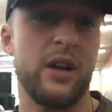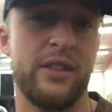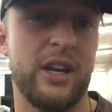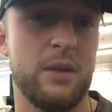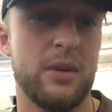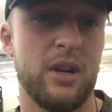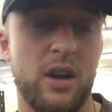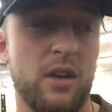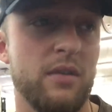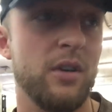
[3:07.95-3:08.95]
I think I'm
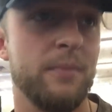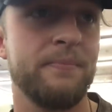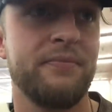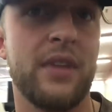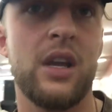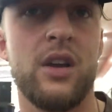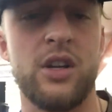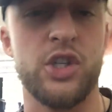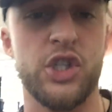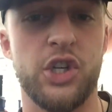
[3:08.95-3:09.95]
undercover.
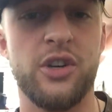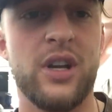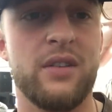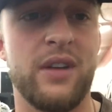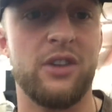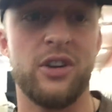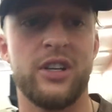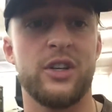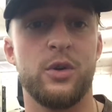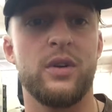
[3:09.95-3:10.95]
And sure enough, I run
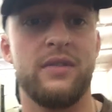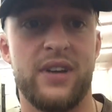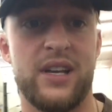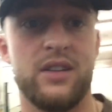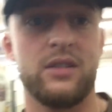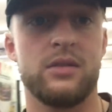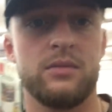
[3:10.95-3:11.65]
into a fan.